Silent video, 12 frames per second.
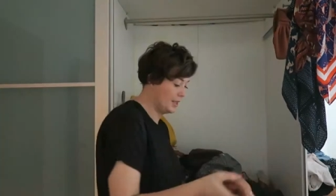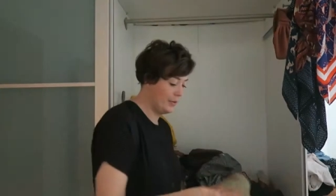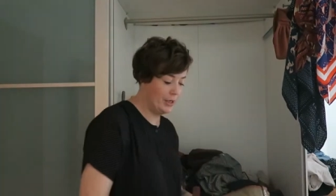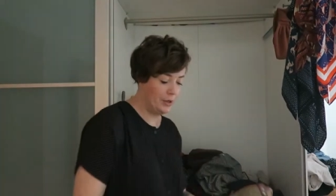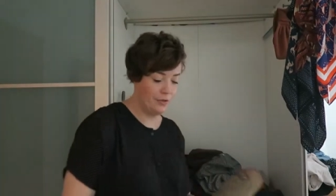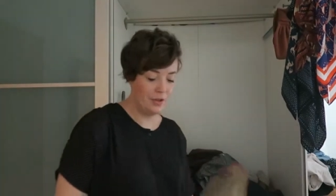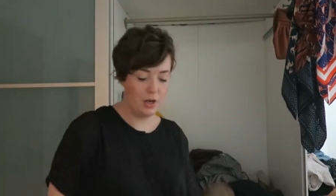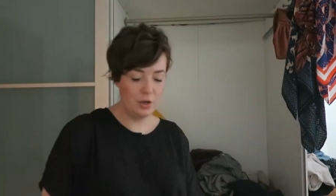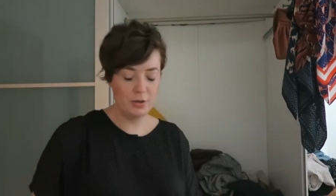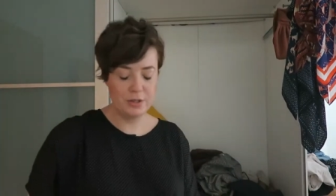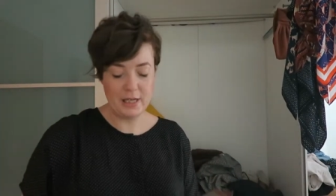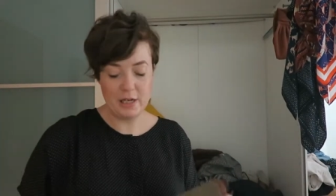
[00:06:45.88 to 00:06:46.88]
going on the
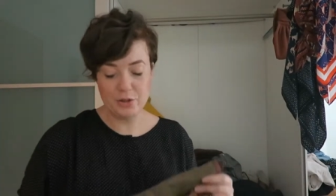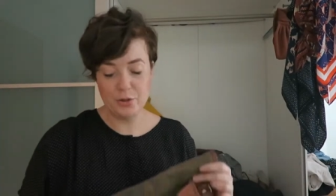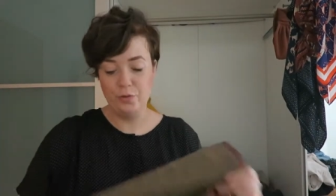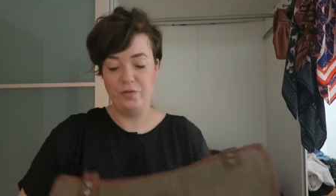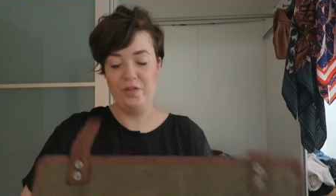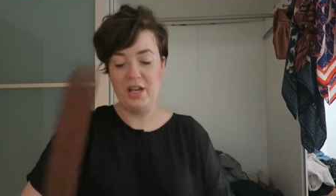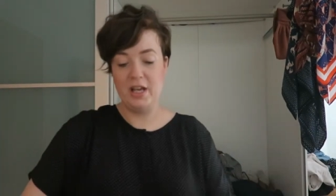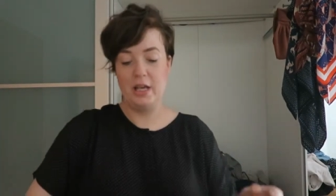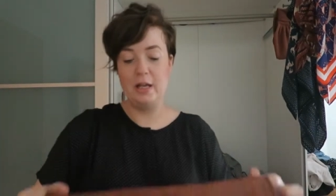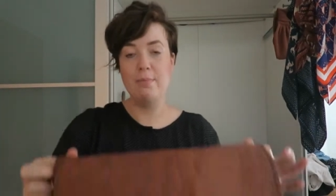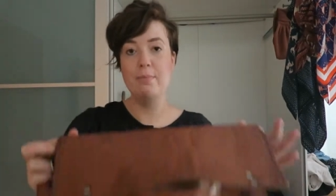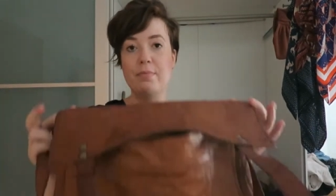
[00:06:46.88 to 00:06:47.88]
whole satchel
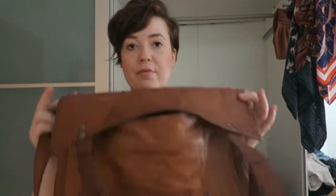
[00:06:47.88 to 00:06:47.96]
theme,